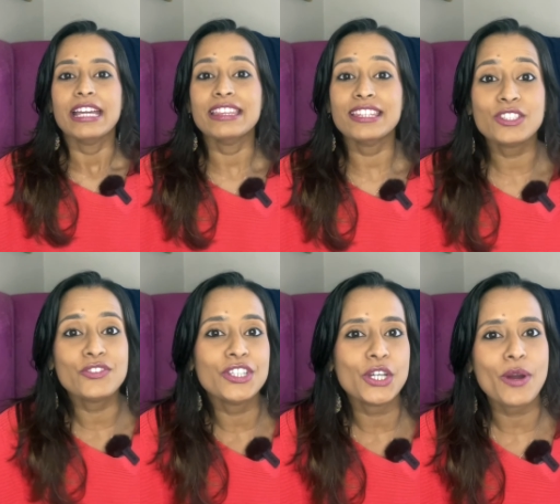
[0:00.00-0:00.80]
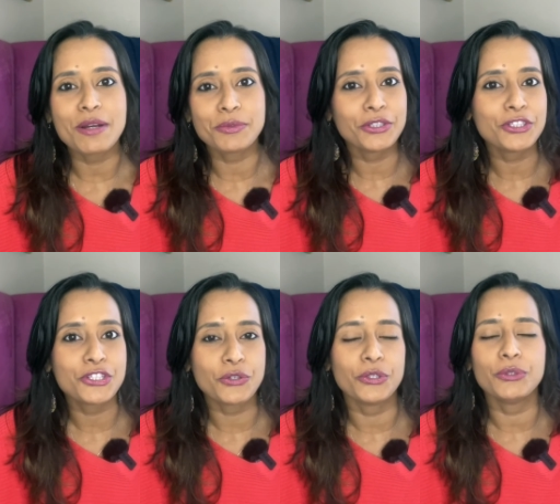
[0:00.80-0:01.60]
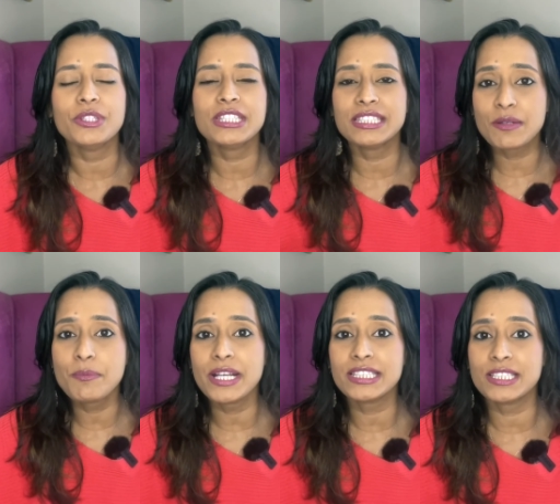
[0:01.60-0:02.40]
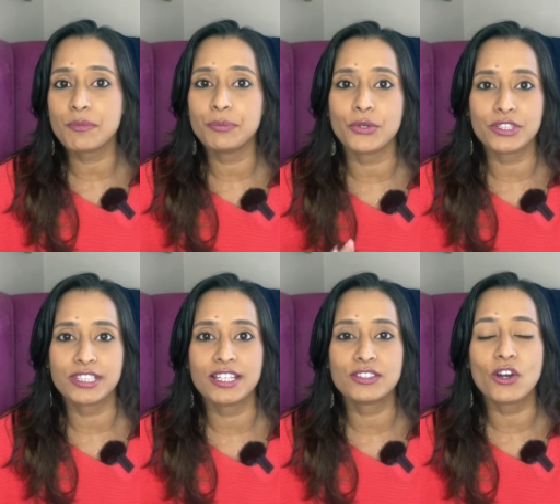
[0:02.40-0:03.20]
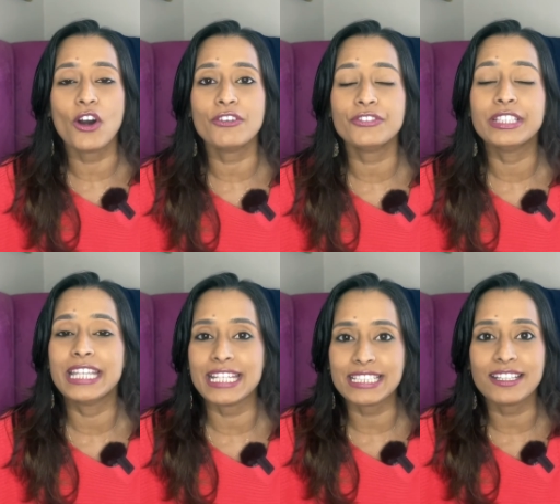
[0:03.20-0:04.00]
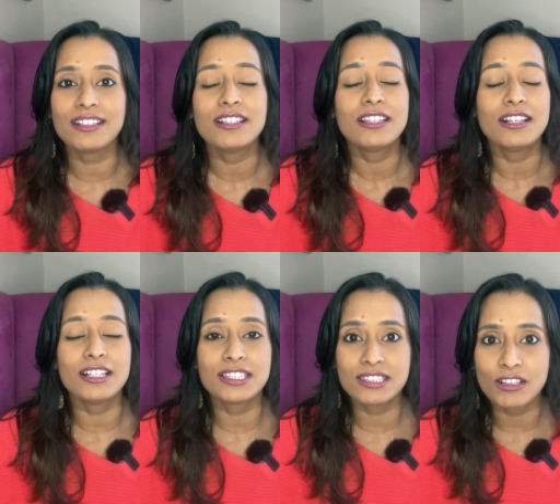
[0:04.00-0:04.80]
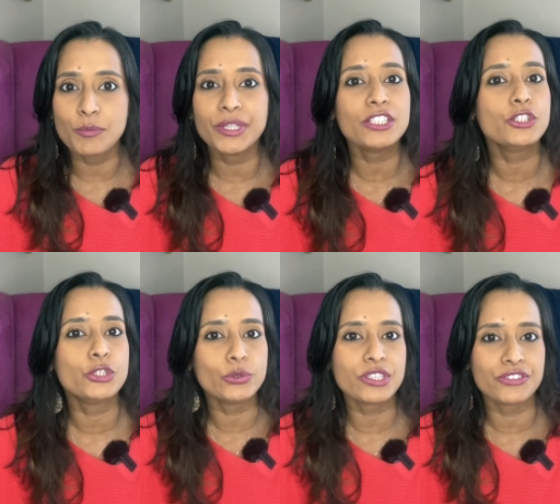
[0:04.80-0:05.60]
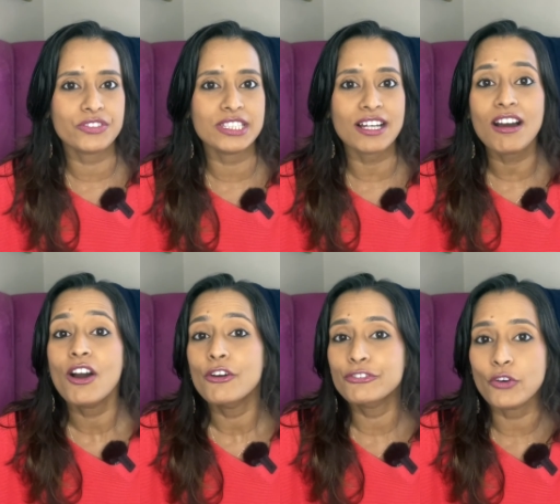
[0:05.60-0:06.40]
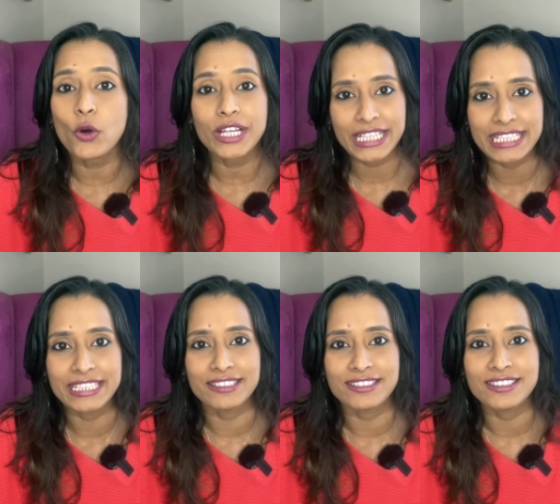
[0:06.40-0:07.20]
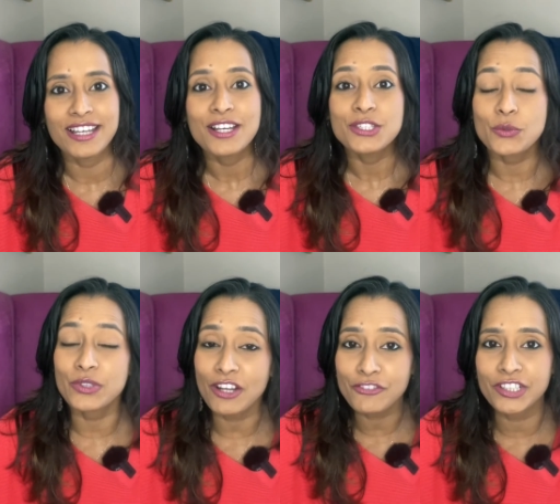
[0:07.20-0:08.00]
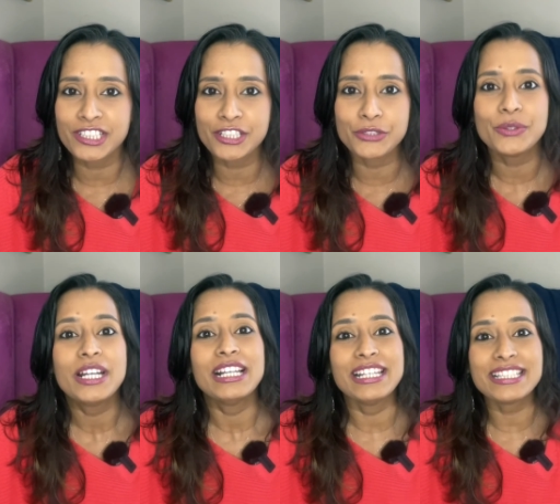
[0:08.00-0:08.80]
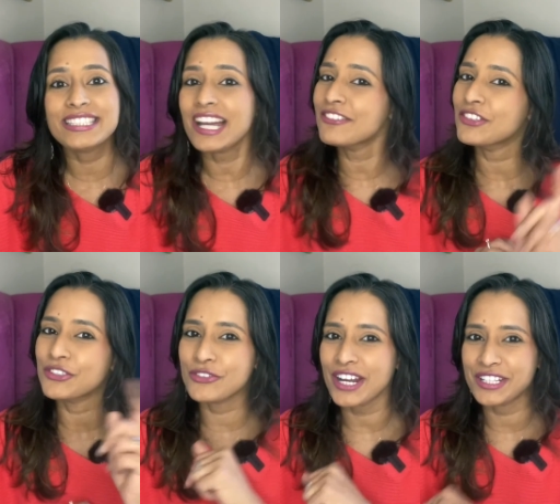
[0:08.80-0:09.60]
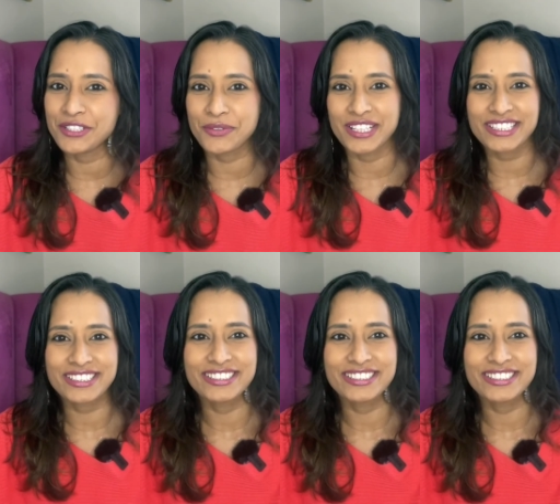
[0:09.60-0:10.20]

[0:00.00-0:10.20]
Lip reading: In this video, I'm going to show you the step-by-step process of getting a Serbian tourist visa for Indians. So without further ado, let's dive right into it.